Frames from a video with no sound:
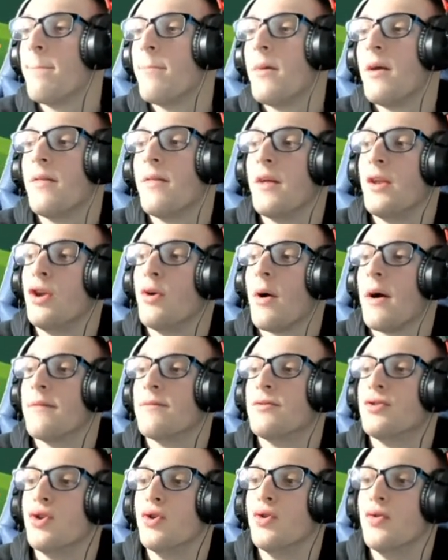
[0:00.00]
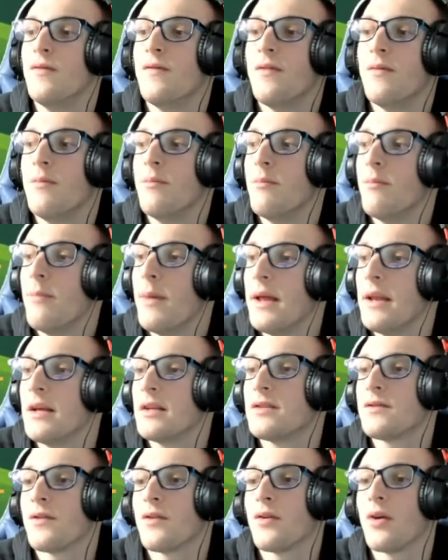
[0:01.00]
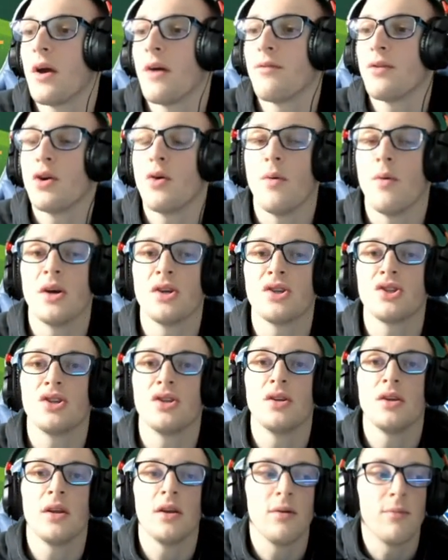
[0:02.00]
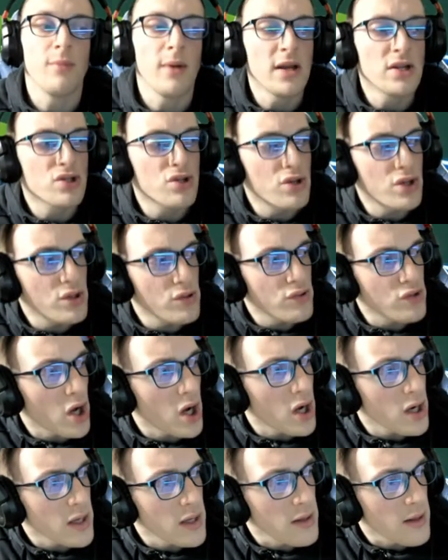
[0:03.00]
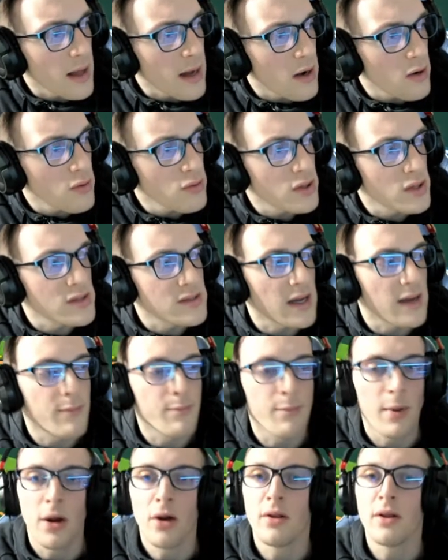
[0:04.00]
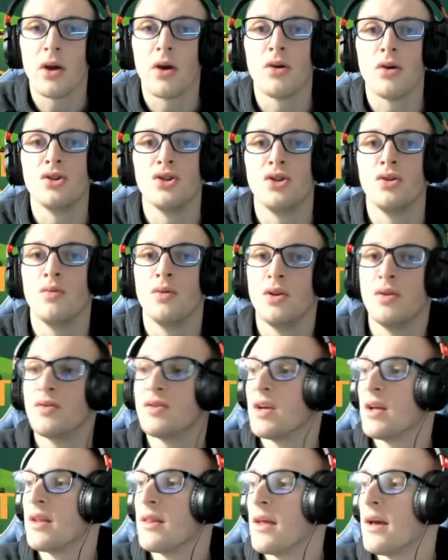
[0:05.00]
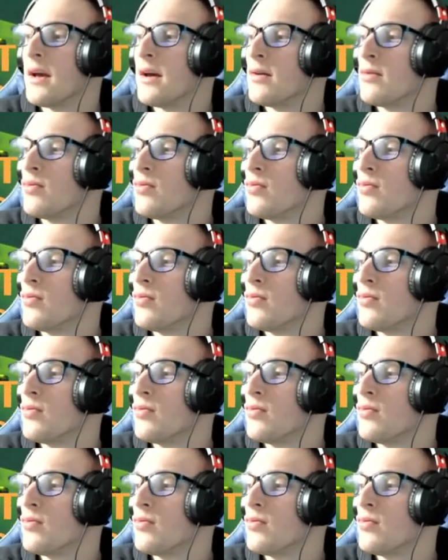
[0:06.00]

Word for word: and then you have two minutes for every question, and make sure you're talking loud because I barely heard you when you said that.